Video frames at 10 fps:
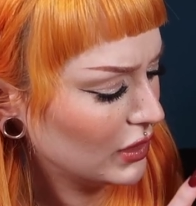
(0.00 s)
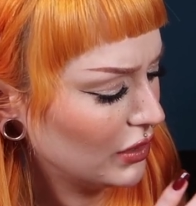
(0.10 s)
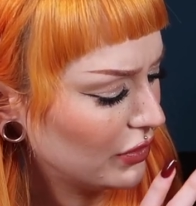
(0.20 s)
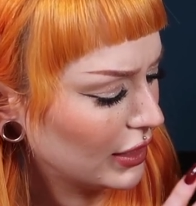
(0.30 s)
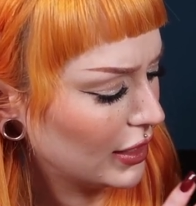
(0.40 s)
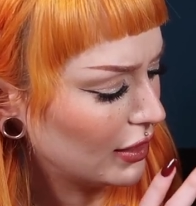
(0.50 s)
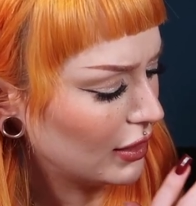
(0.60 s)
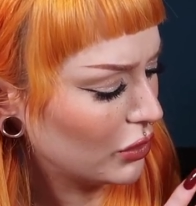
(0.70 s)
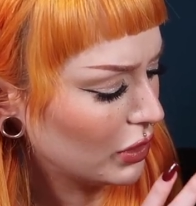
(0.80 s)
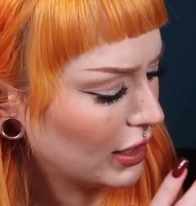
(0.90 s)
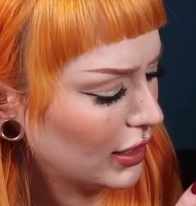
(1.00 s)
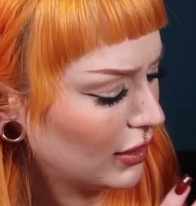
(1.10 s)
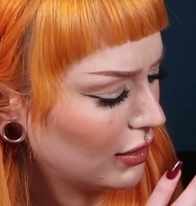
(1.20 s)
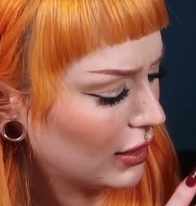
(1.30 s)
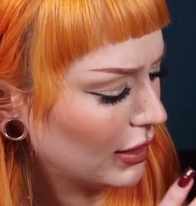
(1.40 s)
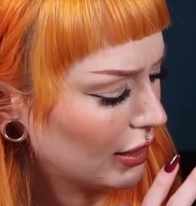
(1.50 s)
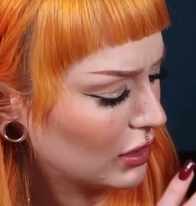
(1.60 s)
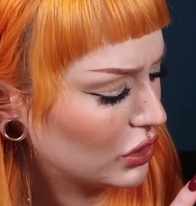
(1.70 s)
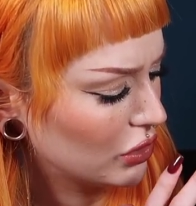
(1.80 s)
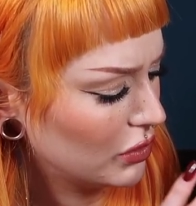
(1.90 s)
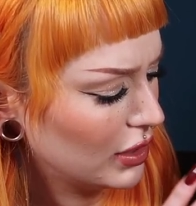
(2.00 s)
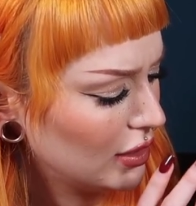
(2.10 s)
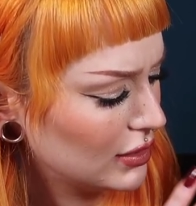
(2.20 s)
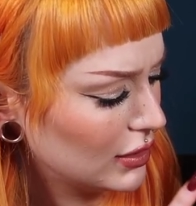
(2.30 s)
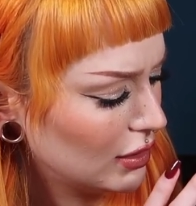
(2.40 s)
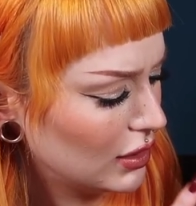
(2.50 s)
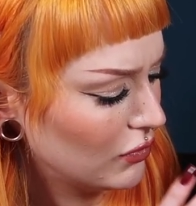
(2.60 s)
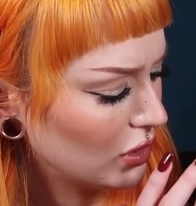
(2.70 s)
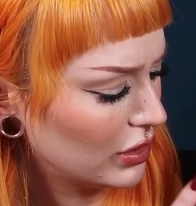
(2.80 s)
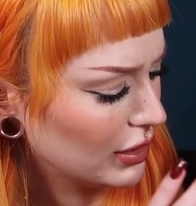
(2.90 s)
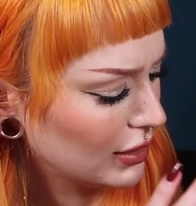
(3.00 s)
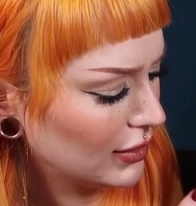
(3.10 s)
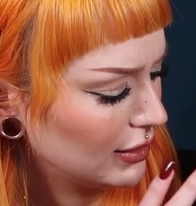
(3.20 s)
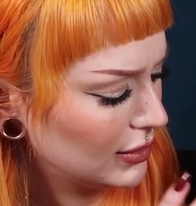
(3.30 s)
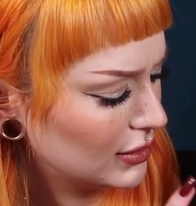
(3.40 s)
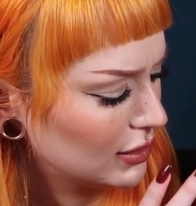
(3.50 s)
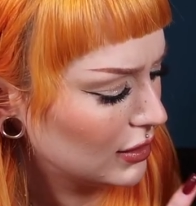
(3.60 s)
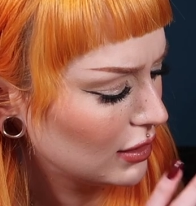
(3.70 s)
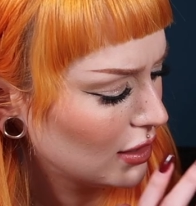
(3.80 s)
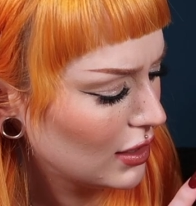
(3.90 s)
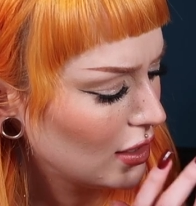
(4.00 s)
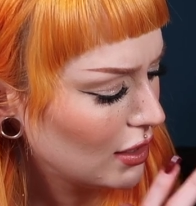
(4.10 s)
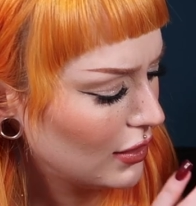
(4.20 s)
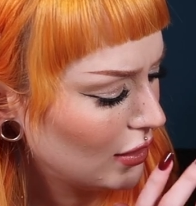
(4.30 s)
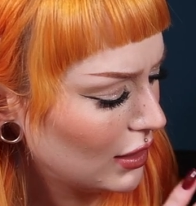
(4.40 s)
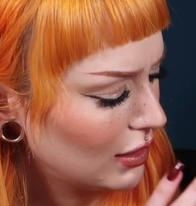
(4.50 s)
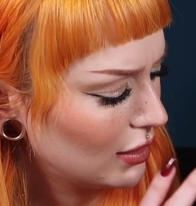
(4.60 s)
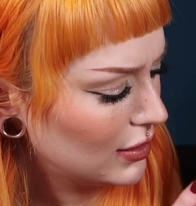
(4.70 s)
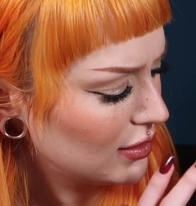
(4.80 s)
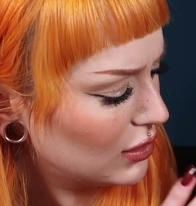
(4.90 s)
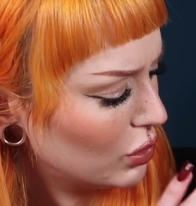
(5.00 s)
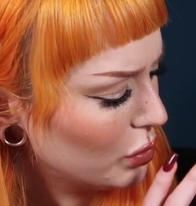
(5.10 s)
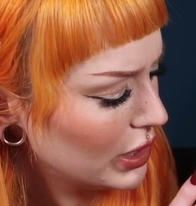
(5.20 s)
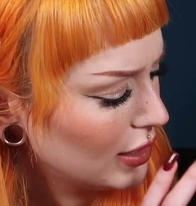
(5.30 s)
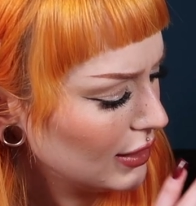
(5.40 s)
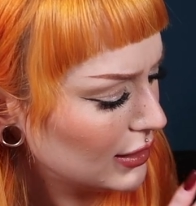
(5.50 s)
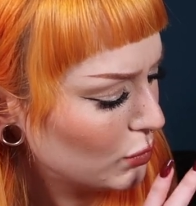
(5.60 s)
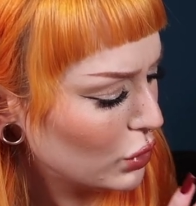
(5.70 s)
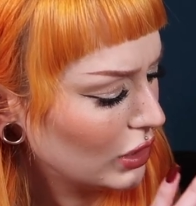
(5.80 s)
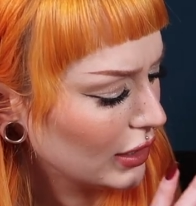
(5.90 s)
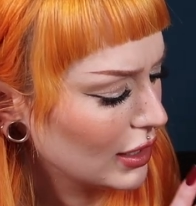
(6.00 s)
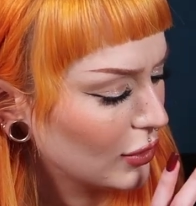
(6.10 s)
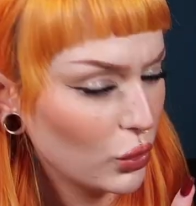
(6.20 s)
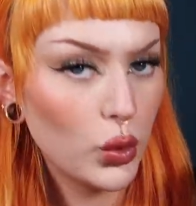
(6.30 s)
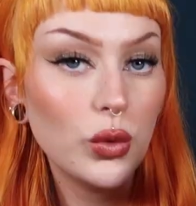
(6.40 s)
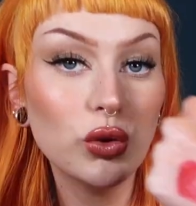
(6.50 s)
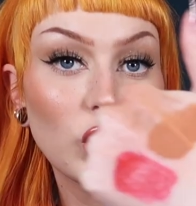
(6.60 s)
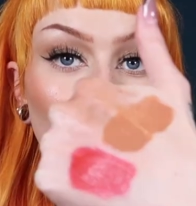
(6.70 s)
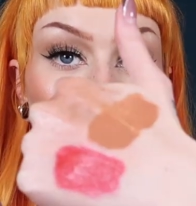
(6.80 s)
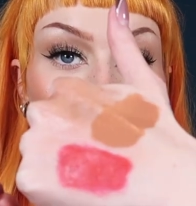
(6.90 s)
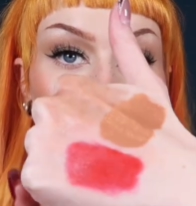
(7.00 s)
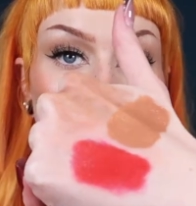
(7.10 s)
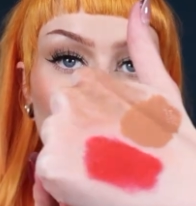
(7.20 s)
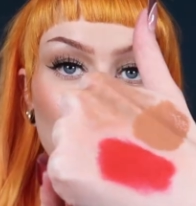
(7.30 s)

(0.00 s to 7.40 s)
If I get an okay that I can show these in the vlog at least. That is so pretty. It's more like a cool toned